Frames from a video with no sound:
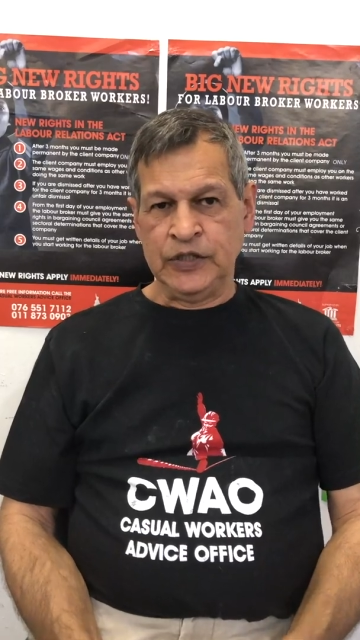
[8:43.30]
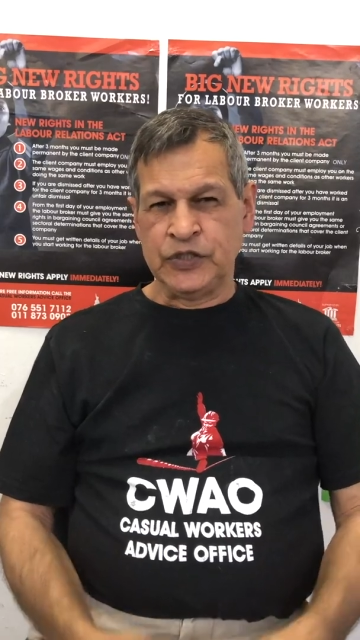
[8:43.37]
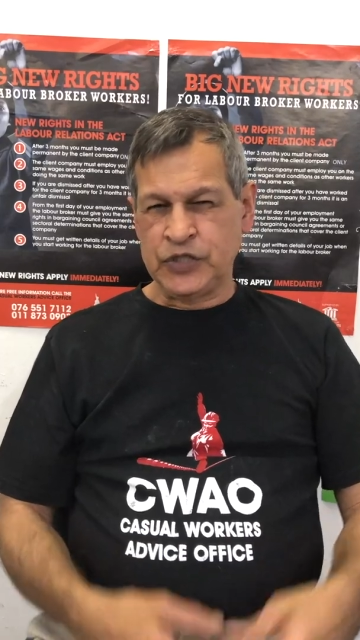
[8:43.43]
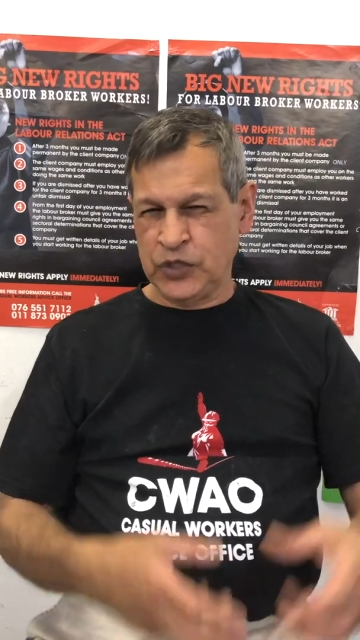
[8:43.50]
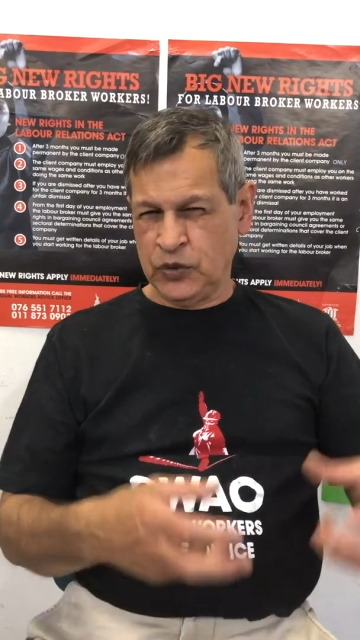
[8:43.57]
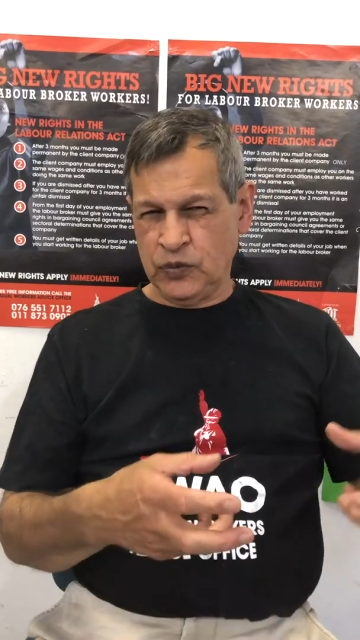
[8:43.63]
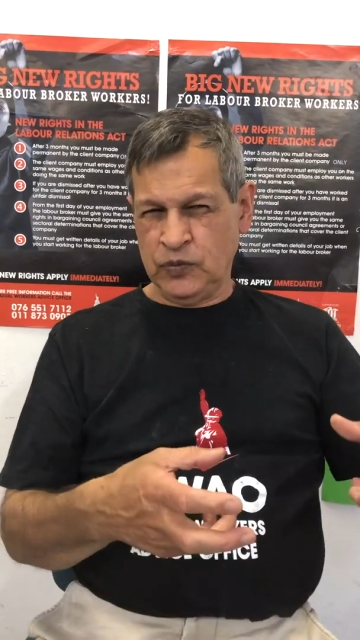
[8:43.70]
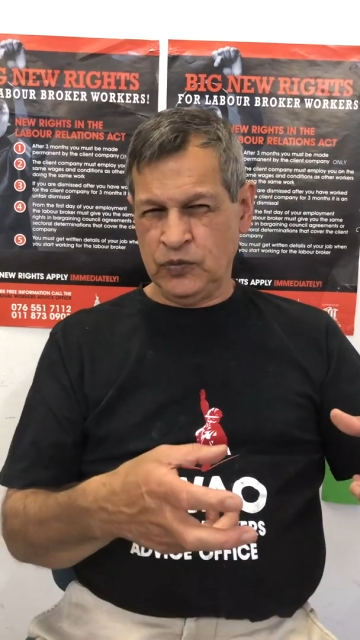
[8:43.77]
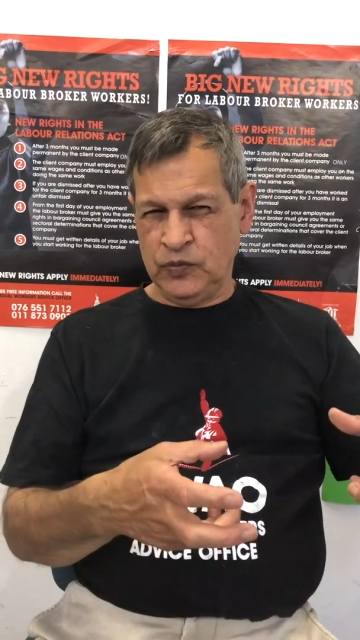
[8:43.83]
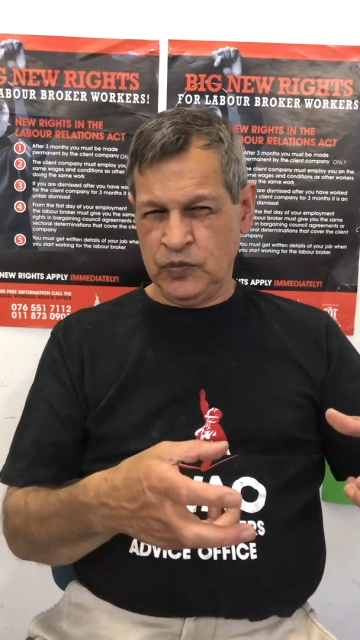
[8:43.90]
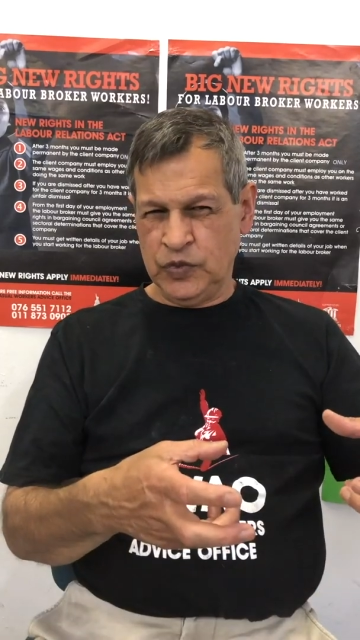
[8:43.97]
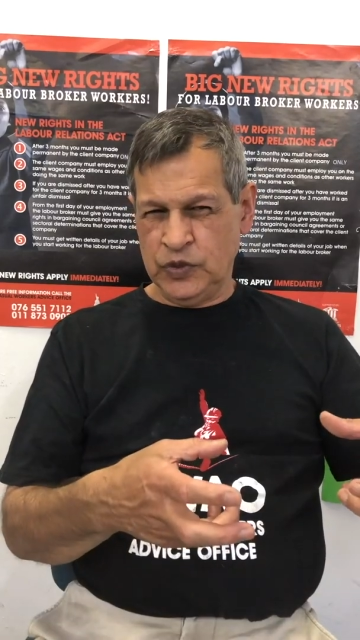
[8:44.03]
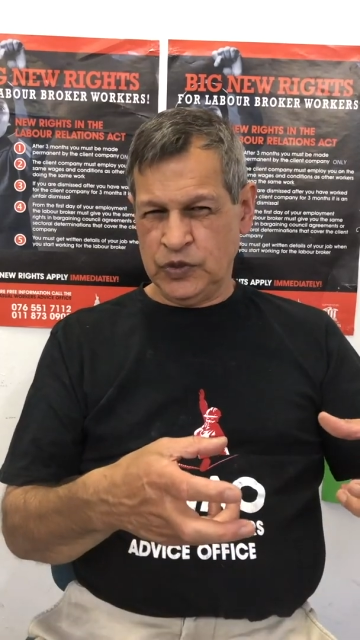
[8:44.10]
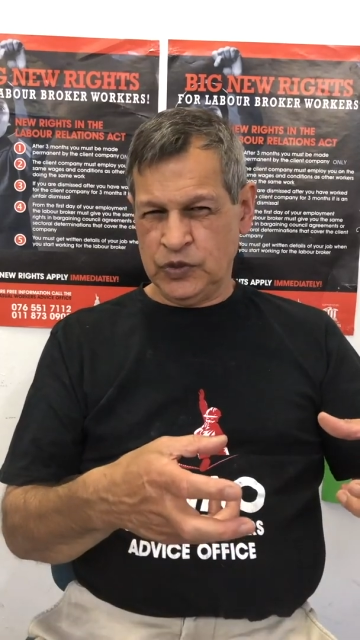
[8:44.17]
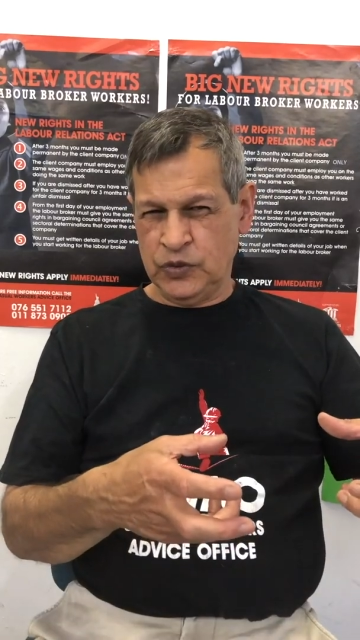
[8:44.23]
So
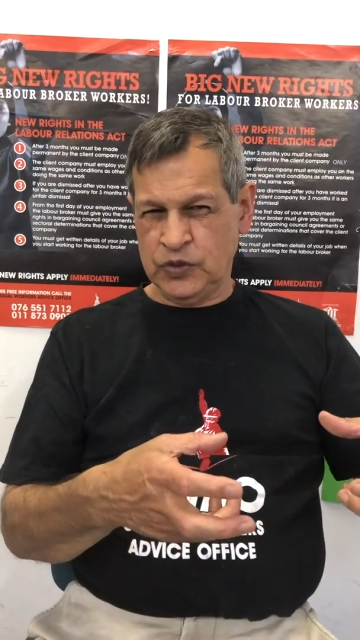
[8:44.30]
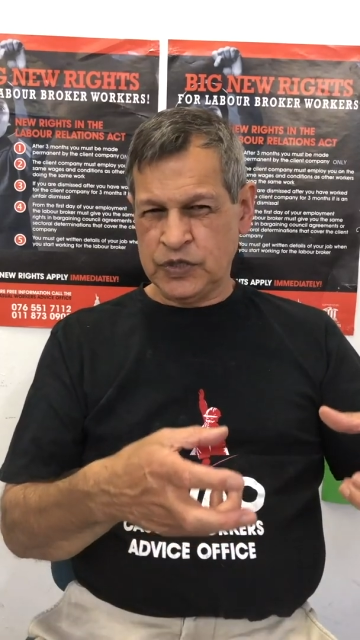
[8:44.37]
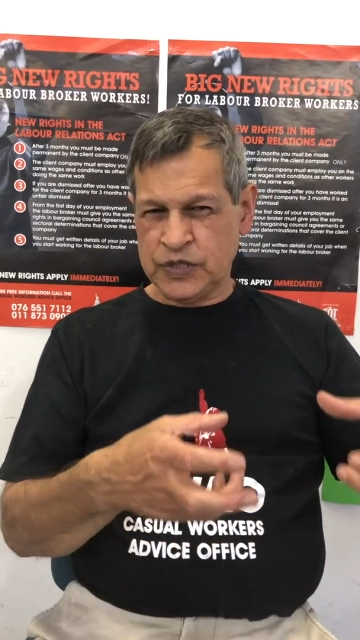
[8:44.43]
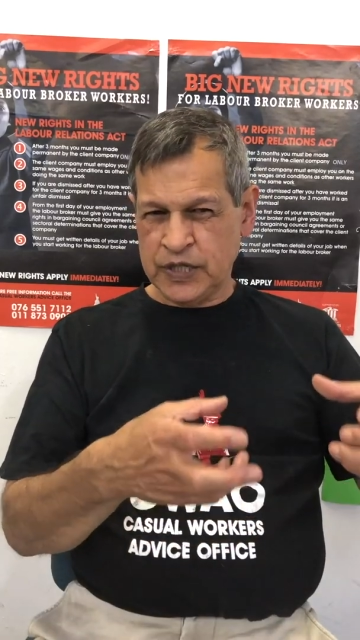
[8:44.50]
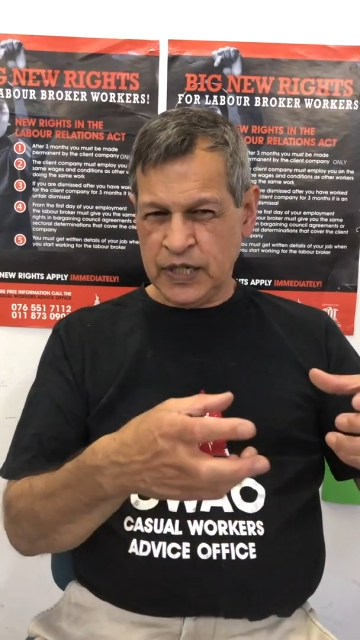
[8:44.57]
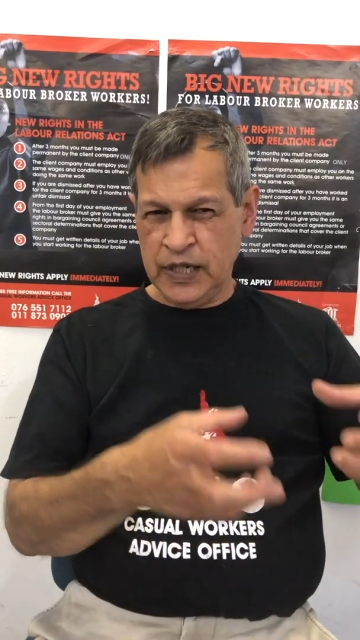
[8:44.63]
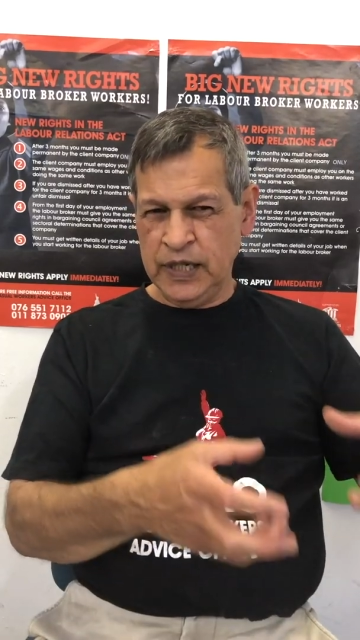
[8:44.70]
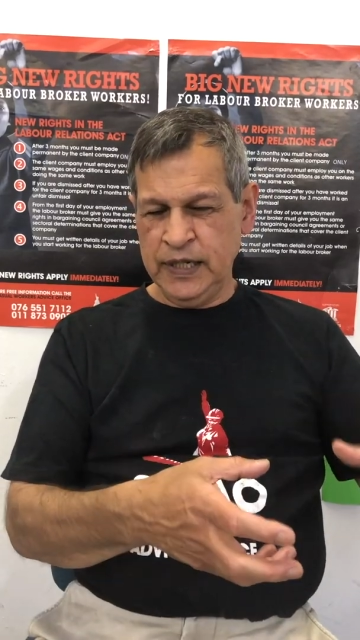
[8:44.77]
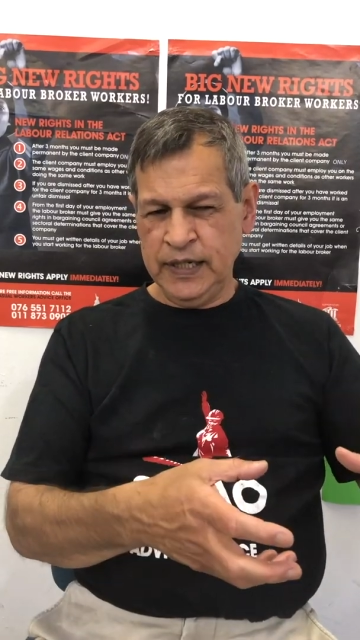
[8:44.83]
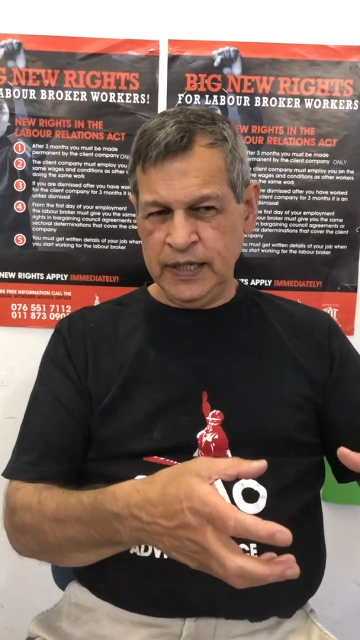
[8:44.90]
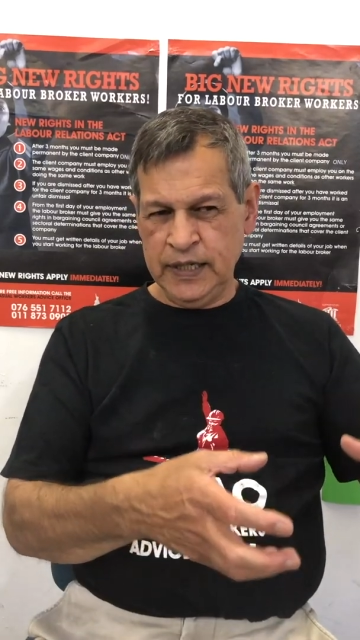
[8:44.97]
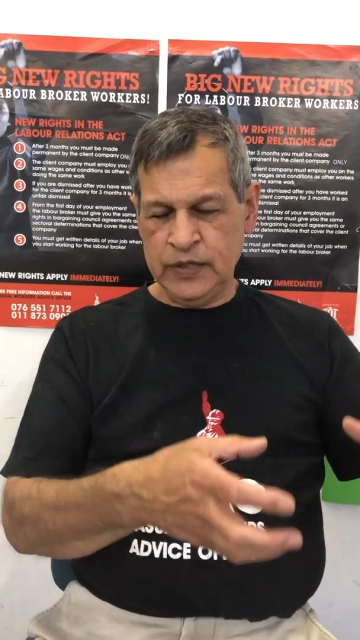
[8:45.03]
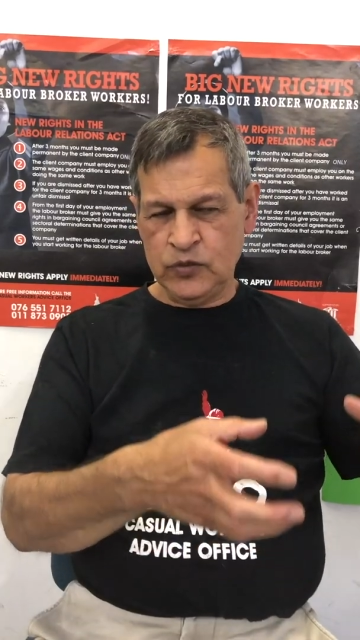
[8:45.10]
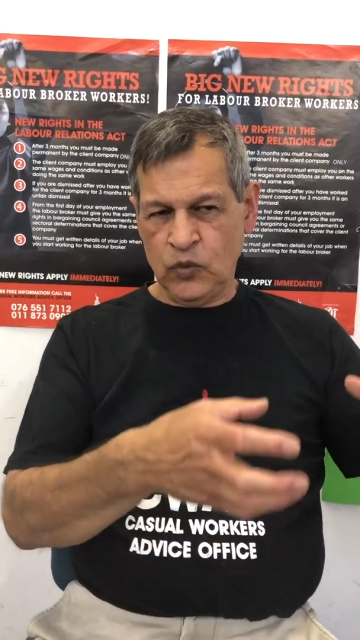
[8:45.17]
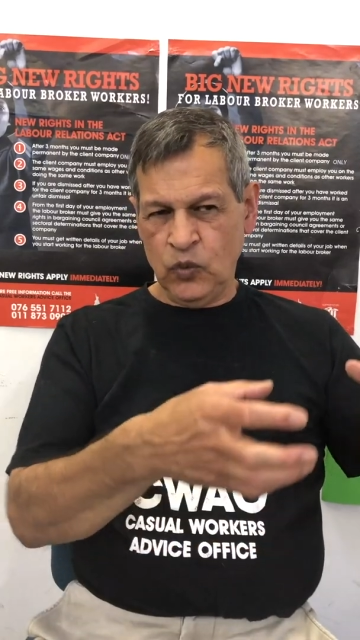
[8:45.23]
to try
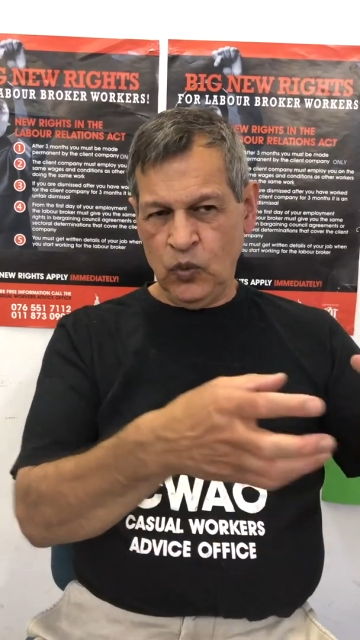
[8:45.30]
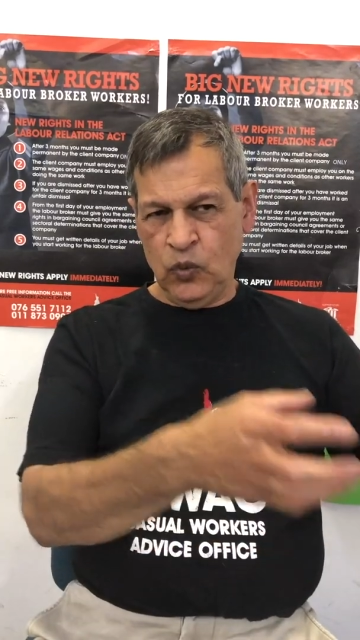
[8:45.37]
and